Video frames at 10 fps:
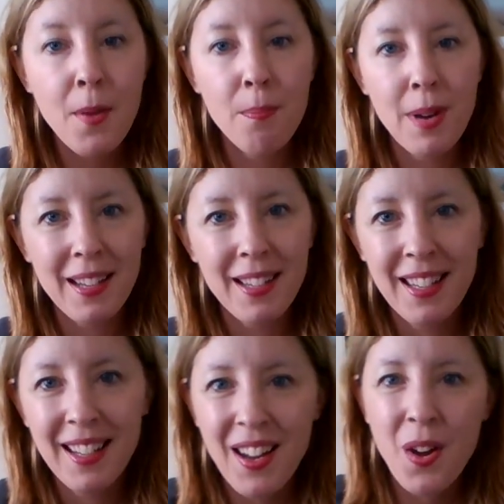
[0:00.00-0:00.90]
but
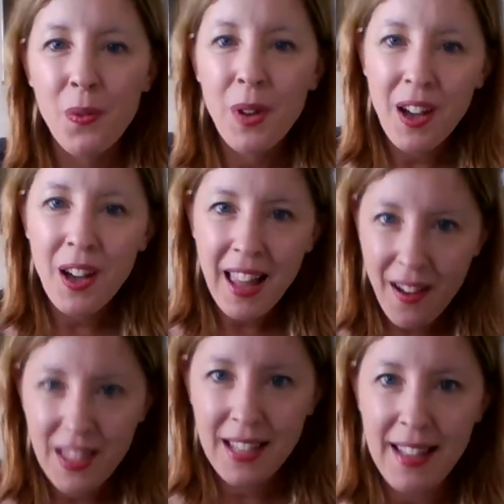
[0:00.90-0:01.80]
we all
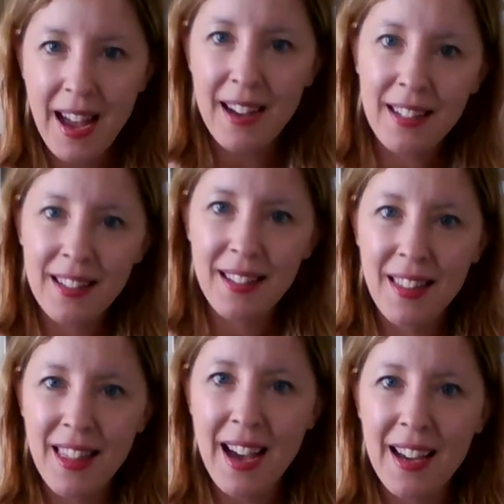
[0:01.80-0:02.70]
have these hacks
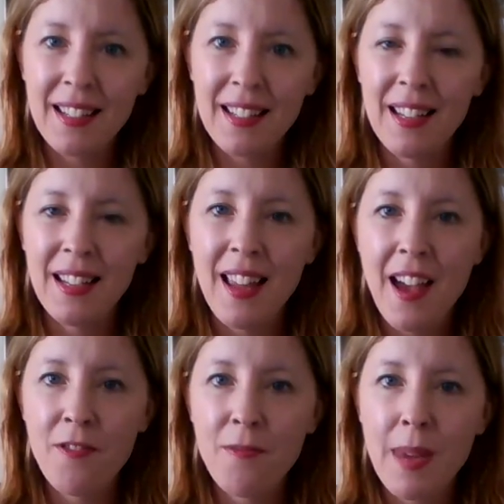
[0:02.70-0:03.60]
that
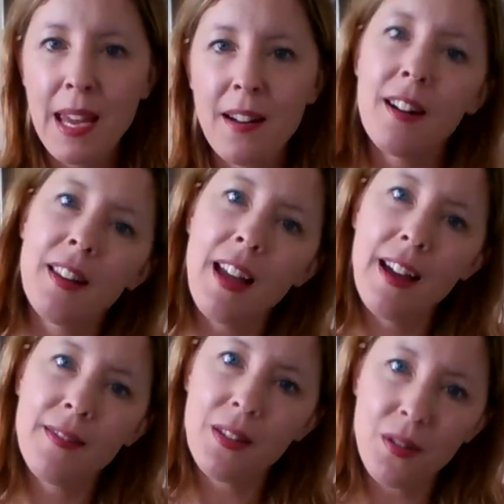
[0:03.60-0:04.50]
have made our
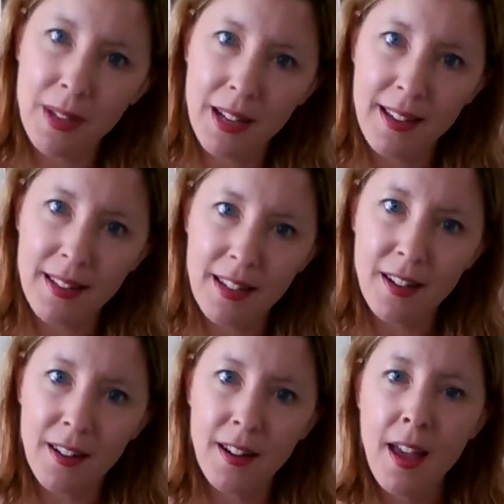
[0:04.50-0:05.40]
lives a little bit
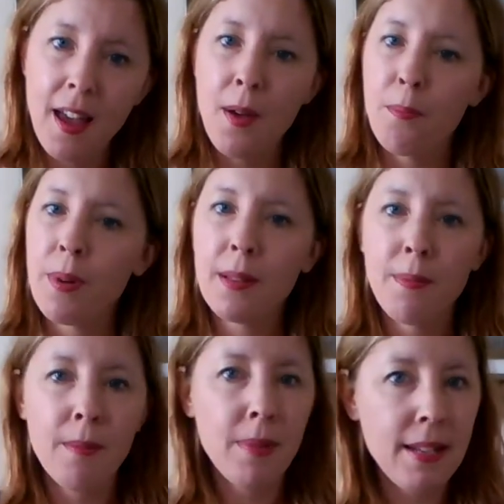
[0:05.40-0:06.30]
easier. Breast
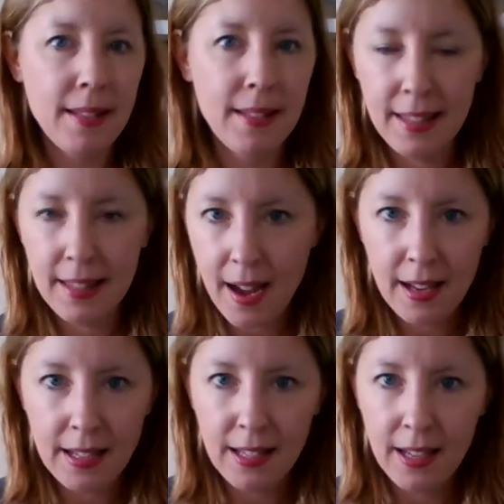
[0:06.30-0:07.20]
pumping is
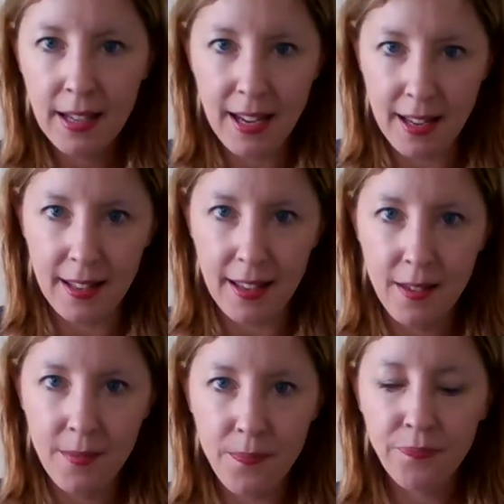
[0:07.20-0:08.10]
not
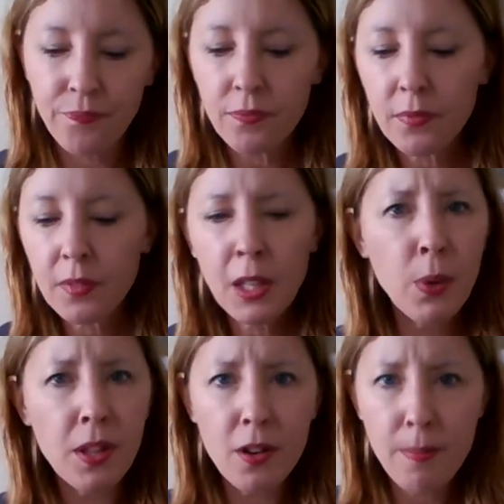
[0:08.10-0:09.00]
easy,
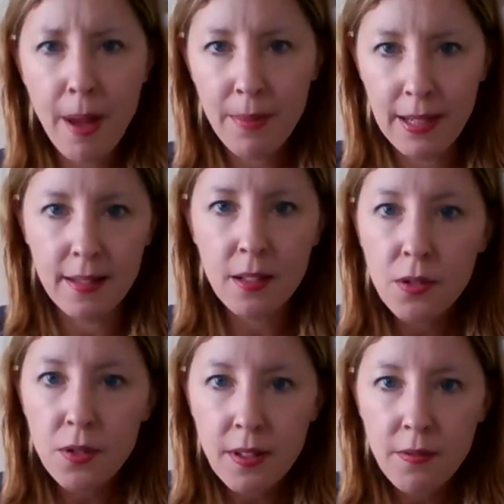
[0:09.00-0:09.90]
whether you're pumping
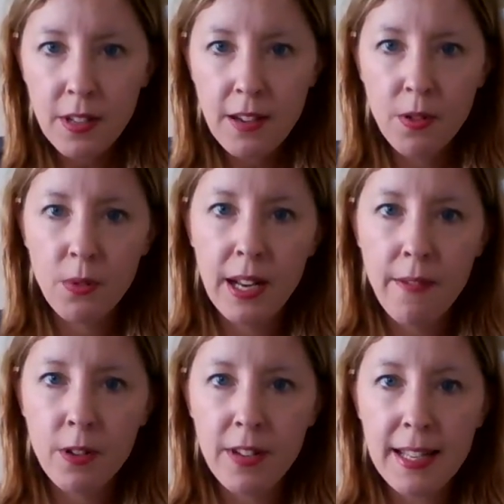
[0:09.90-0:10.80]
exclusively for
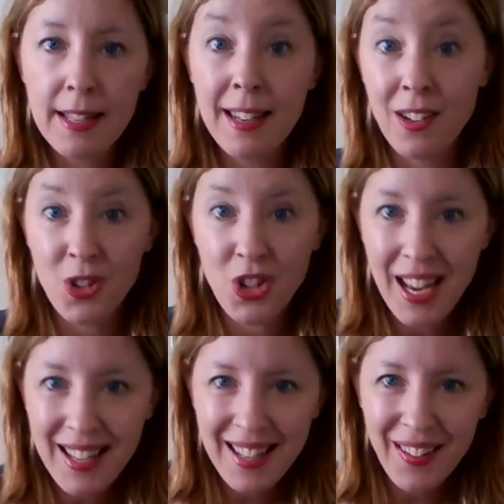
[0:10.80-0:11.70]
whatever reason and you're
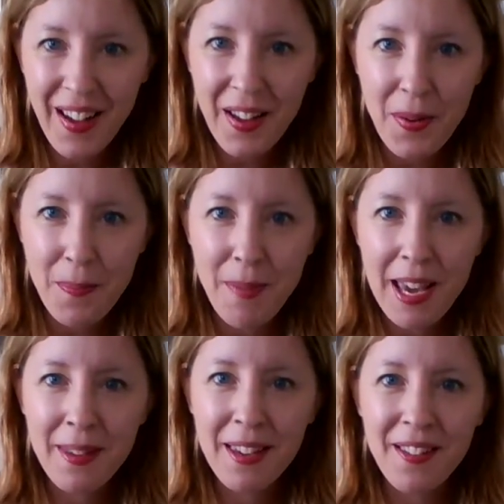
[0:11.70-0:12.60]
chasing around a
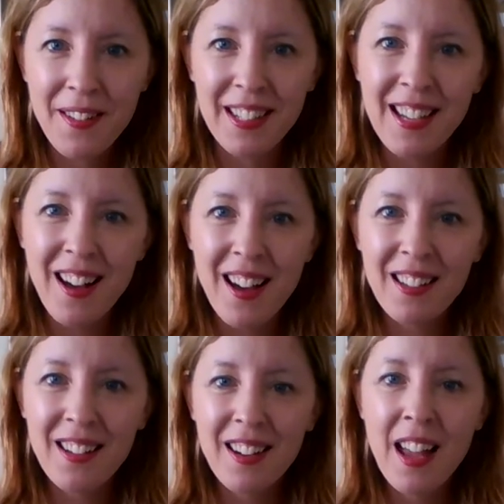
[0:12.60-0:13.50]
baby or a
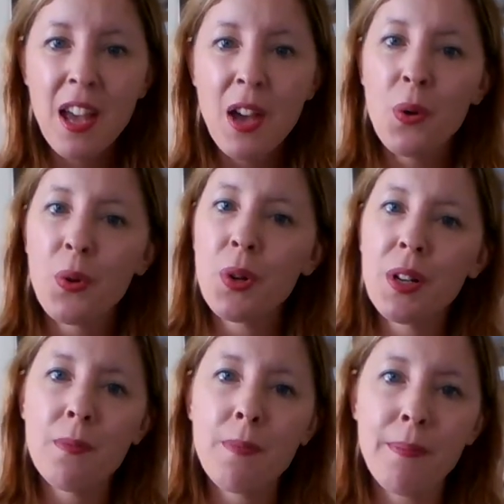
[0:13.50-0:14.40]
toddler, or
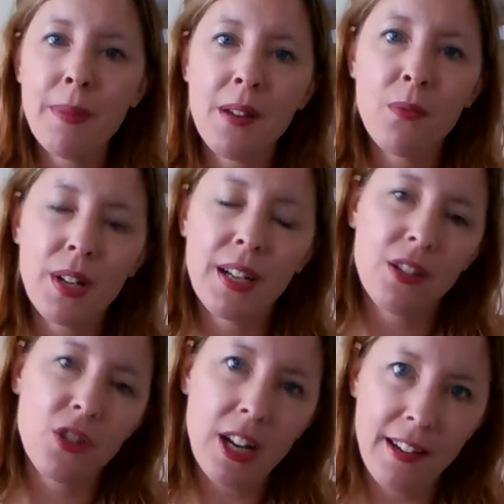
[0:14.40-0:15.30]
you're pumping at work
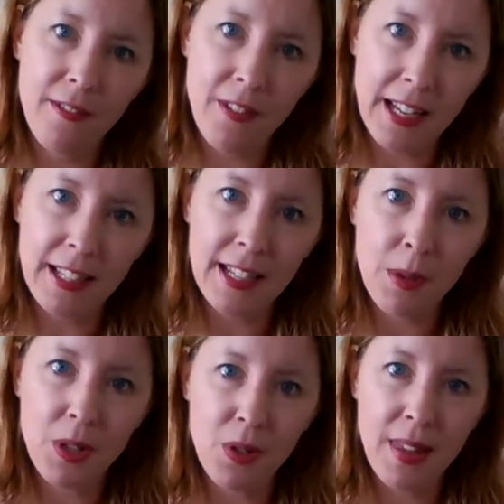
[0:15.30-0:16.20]
and trying to find time
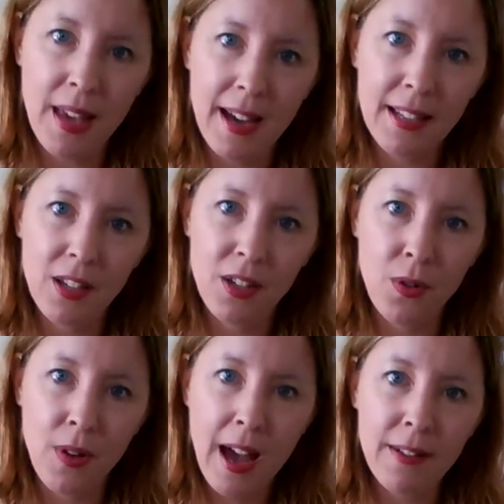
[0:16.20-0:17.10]
to do that
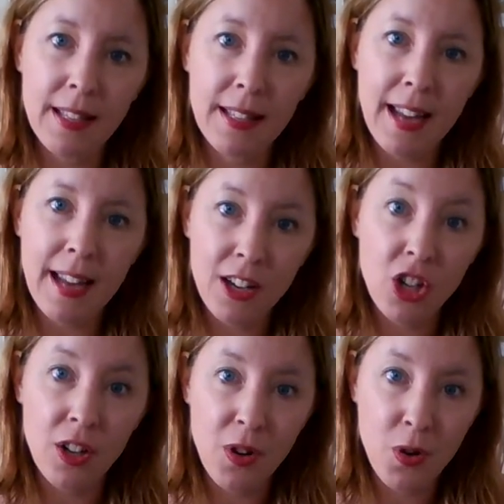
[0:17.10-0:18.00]
to have a stash
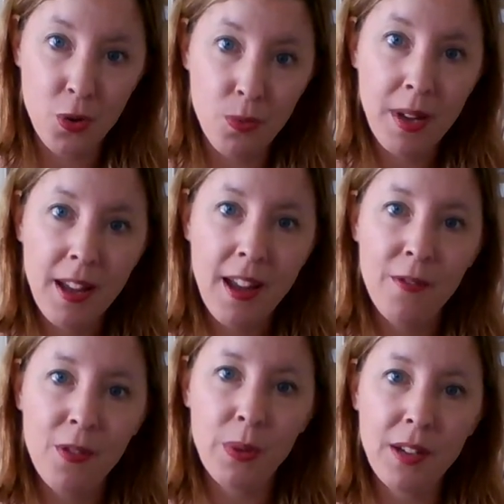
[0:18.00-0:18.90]
at home
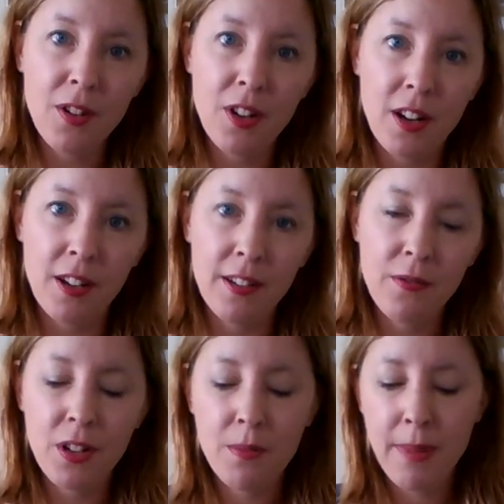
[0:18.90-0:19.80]
for when you're gone
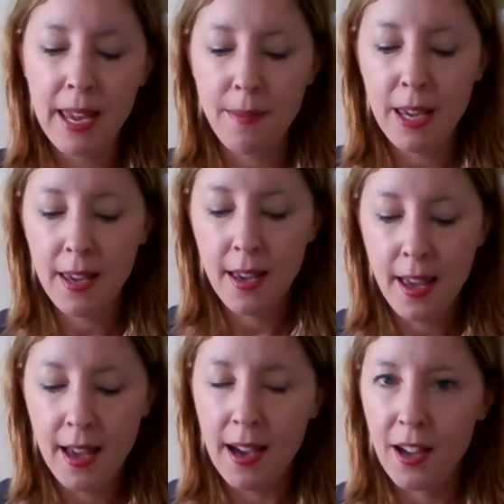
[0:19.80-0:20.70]
for your baby.
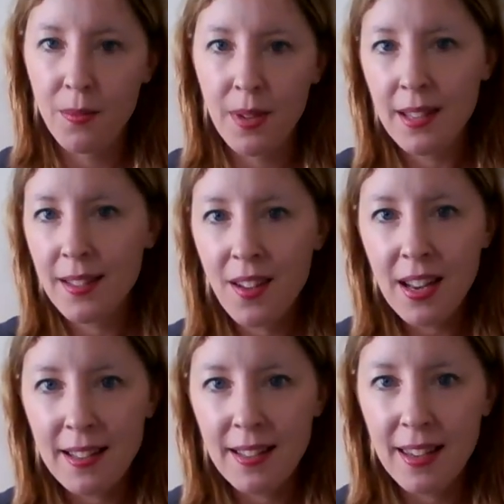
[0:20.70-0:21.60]
Um, it's not
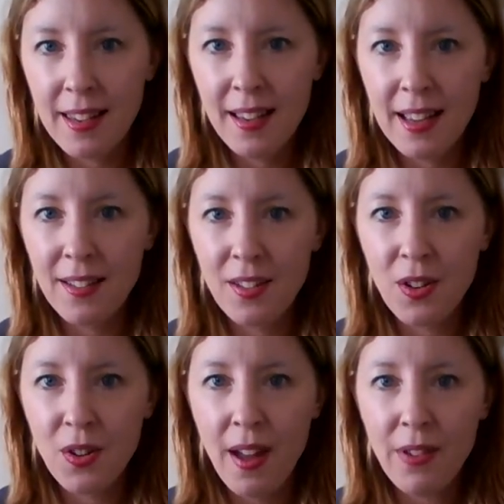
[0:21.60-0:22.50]
easy. And
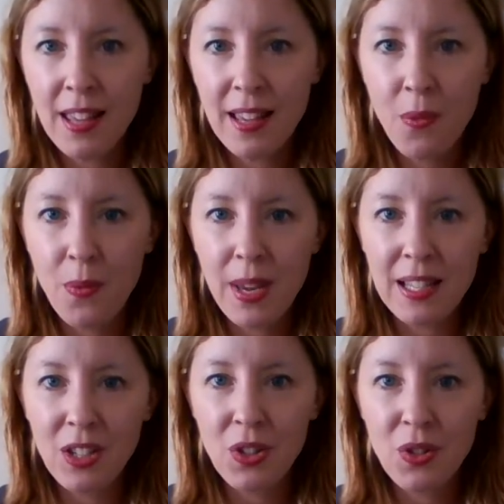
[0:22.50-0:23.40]
so, everything that we
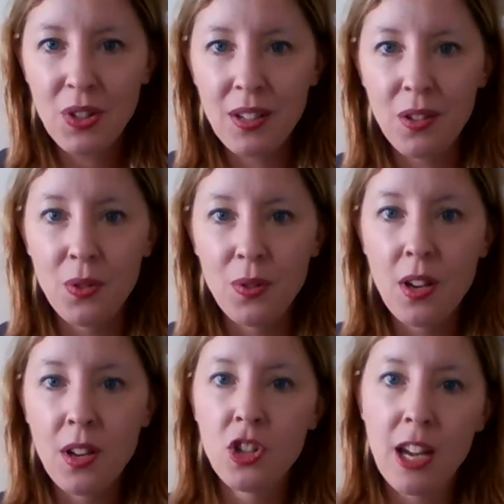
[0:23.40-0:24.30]
can do to
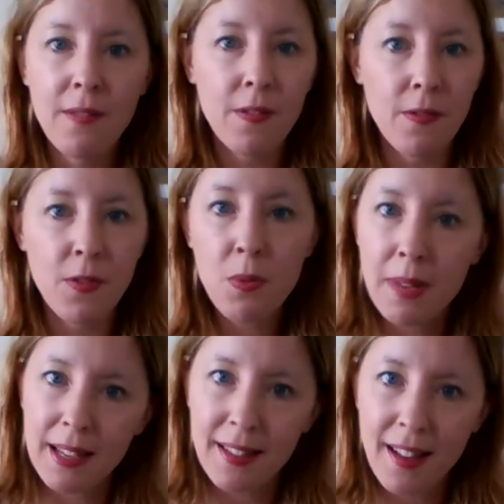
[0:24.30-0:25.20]
shave a few
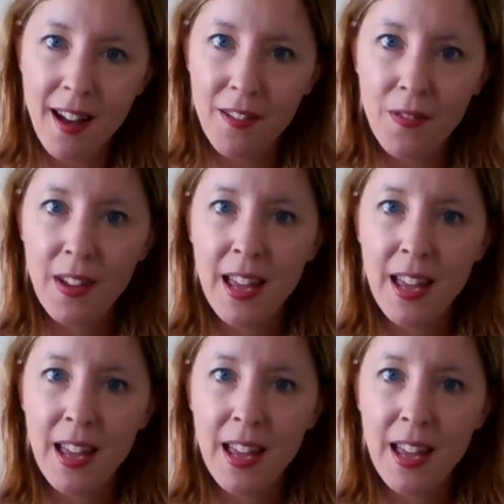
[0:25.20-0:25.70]
minutes off